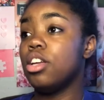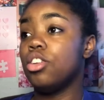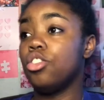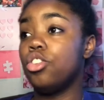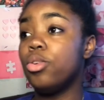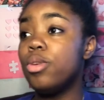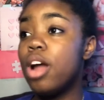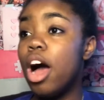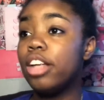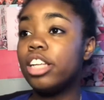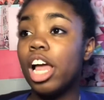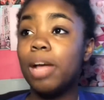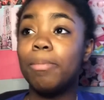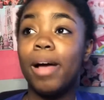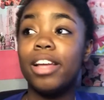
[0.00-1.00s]
Do not
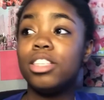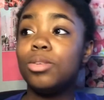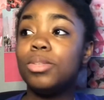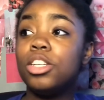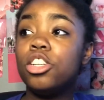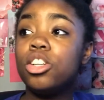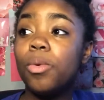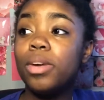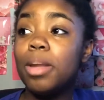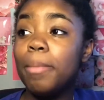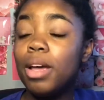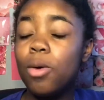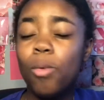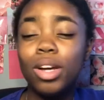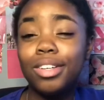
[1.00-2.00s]
talk back to a teacher when they
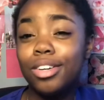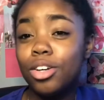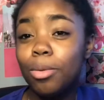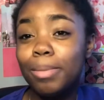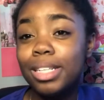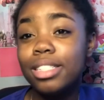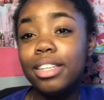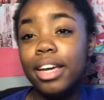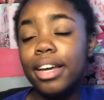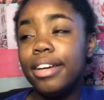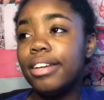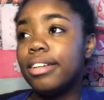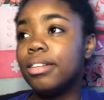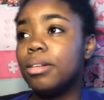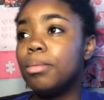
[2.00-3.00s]
make one little mistake.
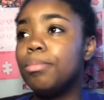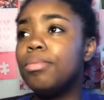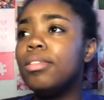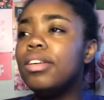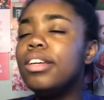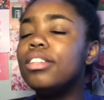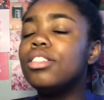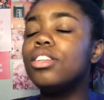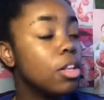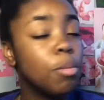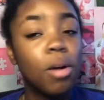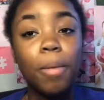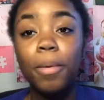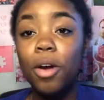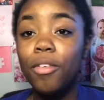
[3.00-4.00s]
Please don't. You're
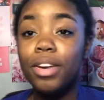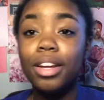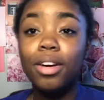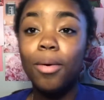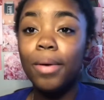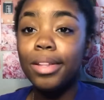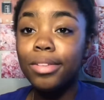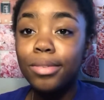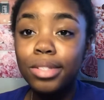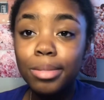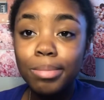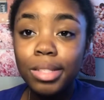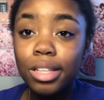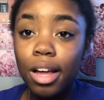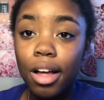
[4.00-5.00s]
probably already going through some
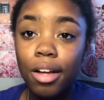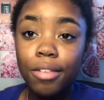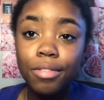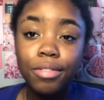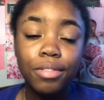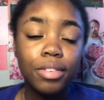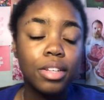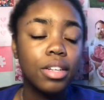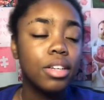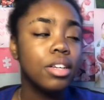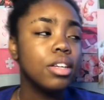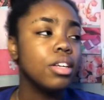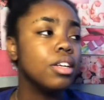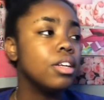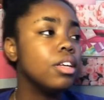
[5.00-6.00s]
stuff
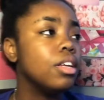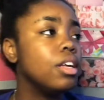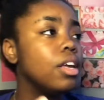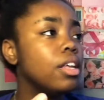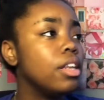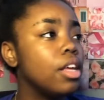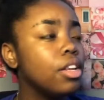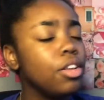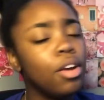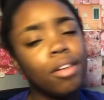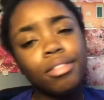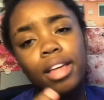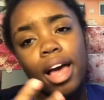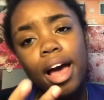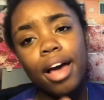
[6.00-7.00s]
and then you have
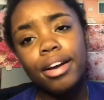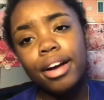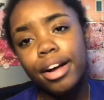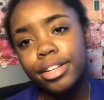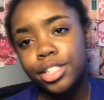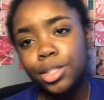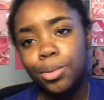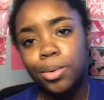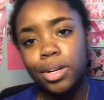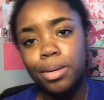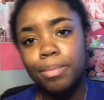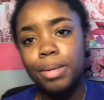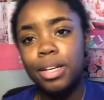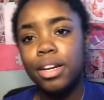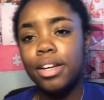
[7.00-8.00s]
to add on to it
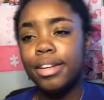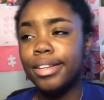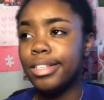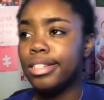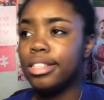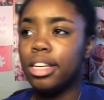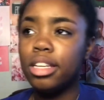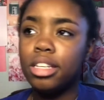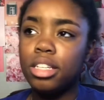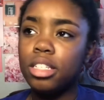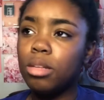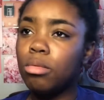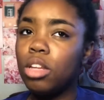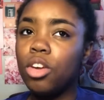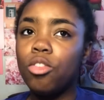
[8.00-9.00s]
because they did
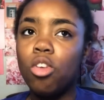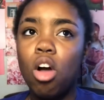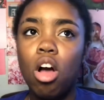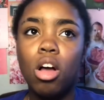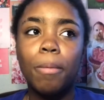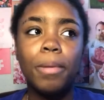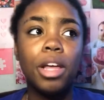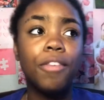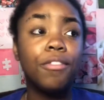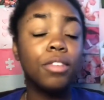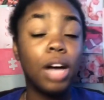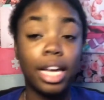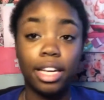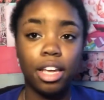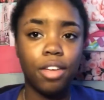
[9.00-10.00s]
something wrong. But if,
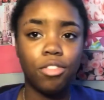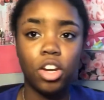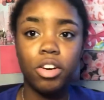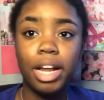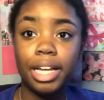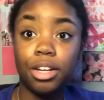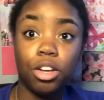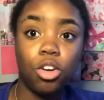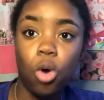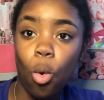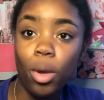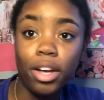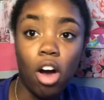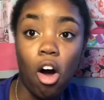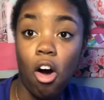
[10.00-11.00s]
like, if they're like
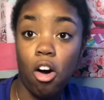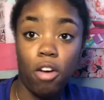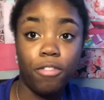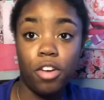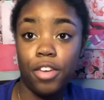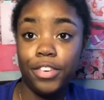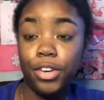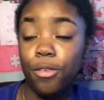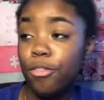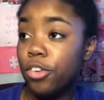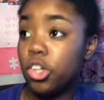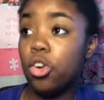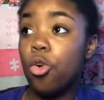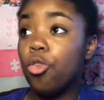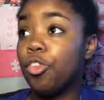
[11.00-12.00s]
going off on you for
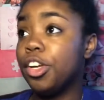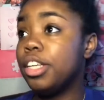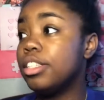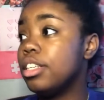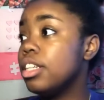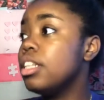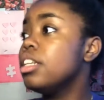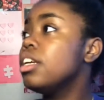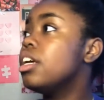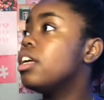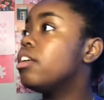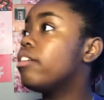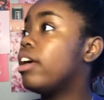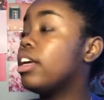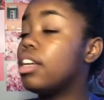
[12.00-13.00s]
no reason,
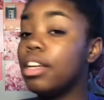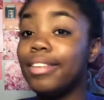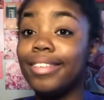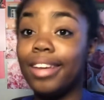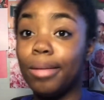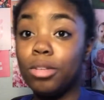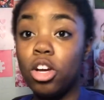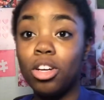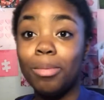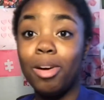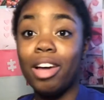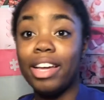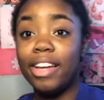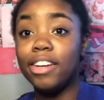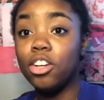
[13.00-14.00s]
like I'm talking about
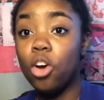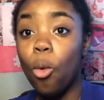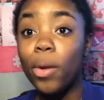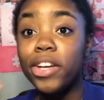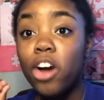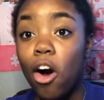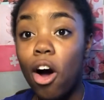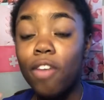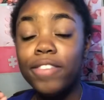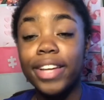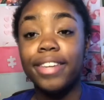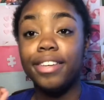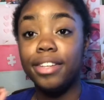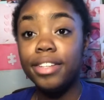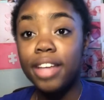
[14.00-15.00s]
like going off, like
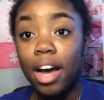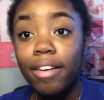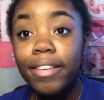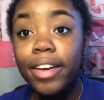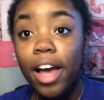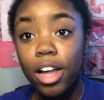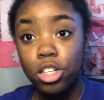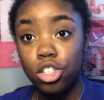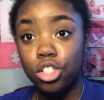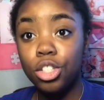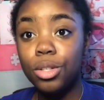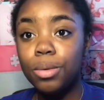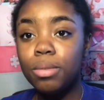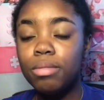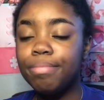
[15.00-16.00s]
yelling at
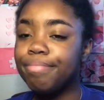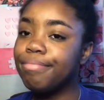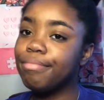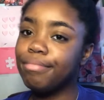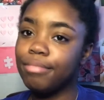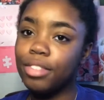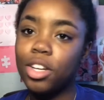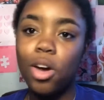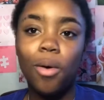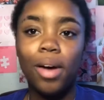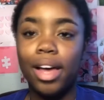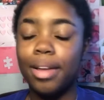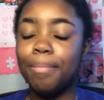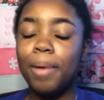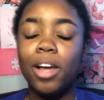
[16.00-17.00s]
you, go
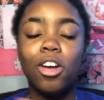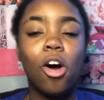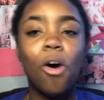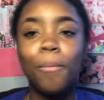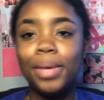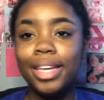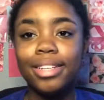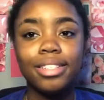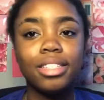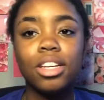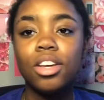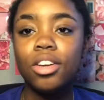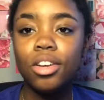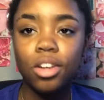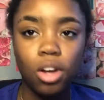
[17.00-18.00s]
ahead, by all means,
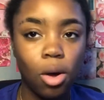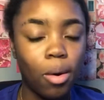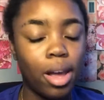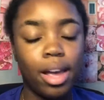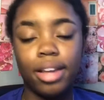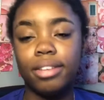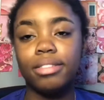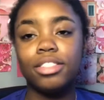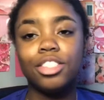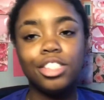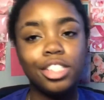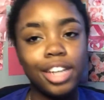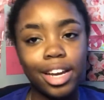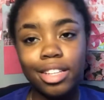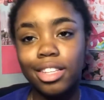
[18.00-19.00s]
go ahead,
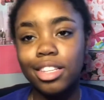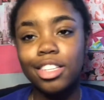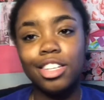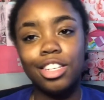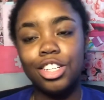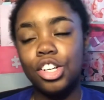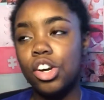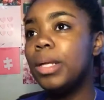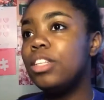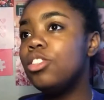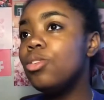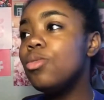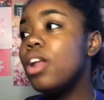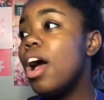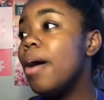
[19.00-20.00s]
check the teacher.
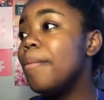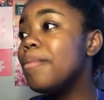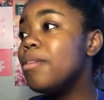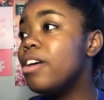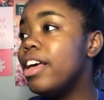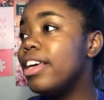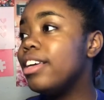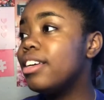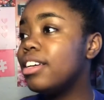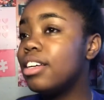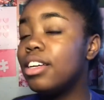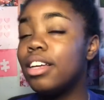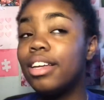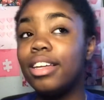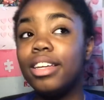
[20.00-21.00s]
Do not like
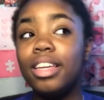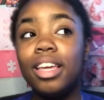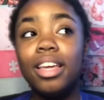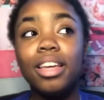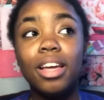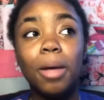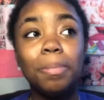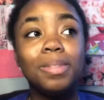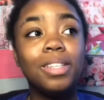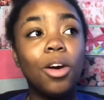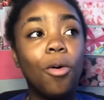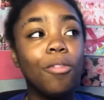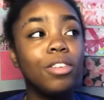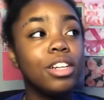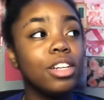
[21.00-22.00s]
get upset
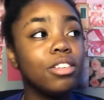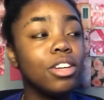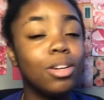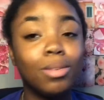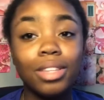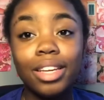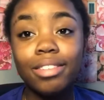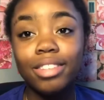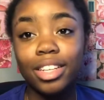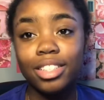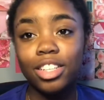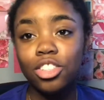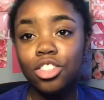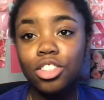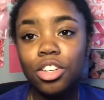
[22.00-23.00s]
over the little things. Like,
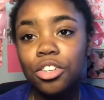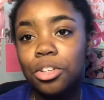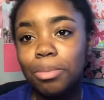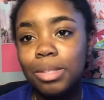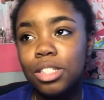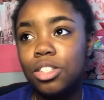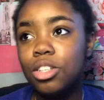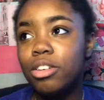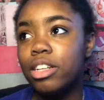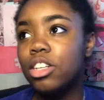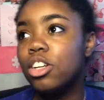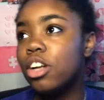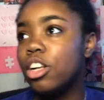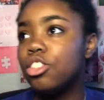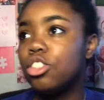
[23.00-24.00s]
teachers are humans too. Like,
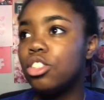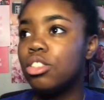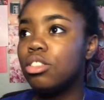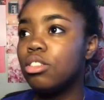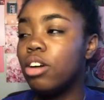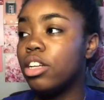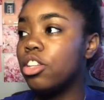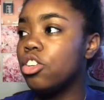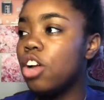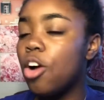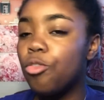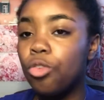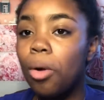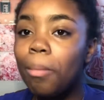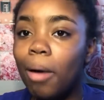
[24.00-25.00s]
they're not just like, they're
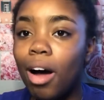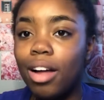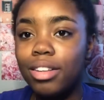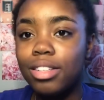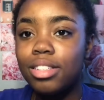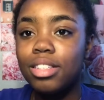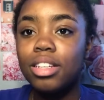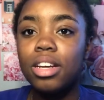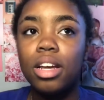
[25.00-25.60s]
not robots.